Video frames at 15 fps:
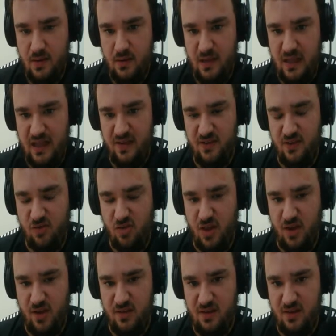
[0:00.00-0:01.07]
his
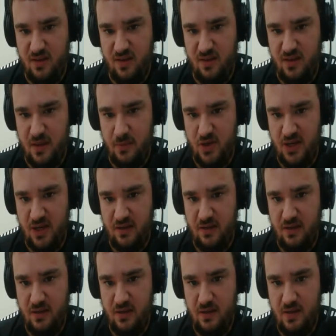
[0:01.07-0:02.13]
thoughts on the subject.
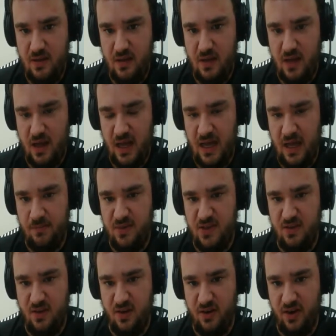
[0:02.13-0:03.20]
I'm
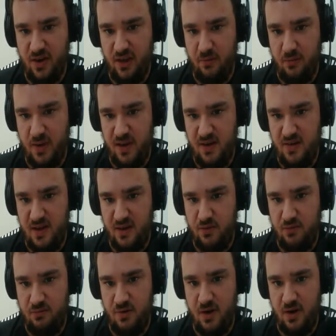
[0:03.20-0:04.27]
sorry,
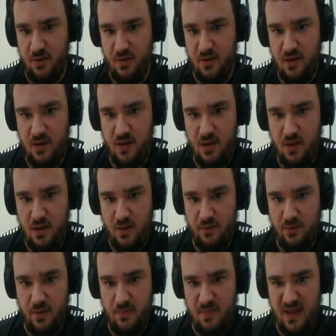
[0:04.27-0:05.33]
Redestro.
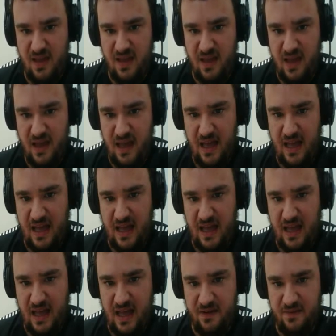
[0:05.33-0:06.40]
For me, I
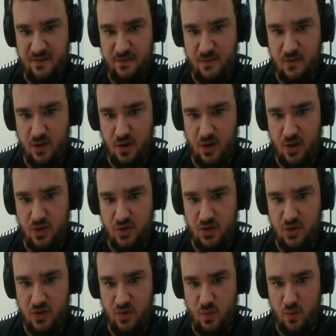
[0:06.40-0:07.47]
have
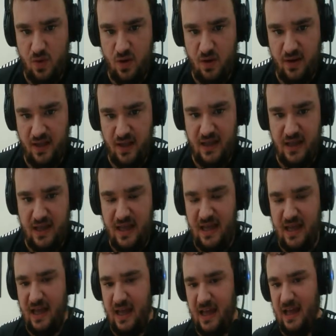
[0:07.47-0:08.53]
caused you worry.
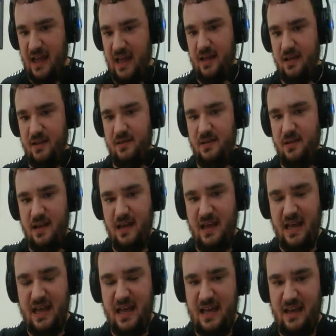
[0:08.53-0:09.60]

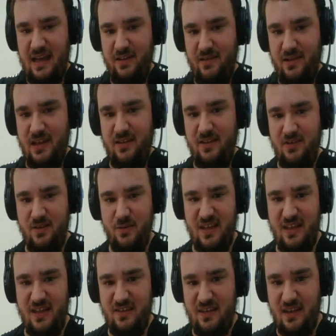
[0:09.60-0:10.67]
And he's
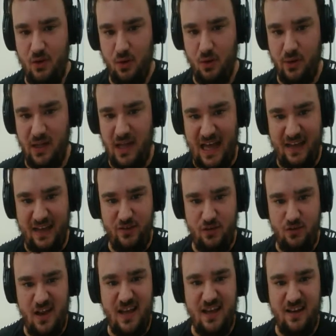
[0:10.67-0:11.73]
doing his cool ice
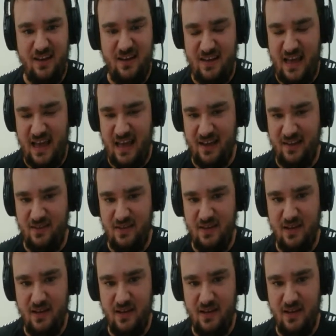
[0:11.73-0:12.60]
dragon attacks,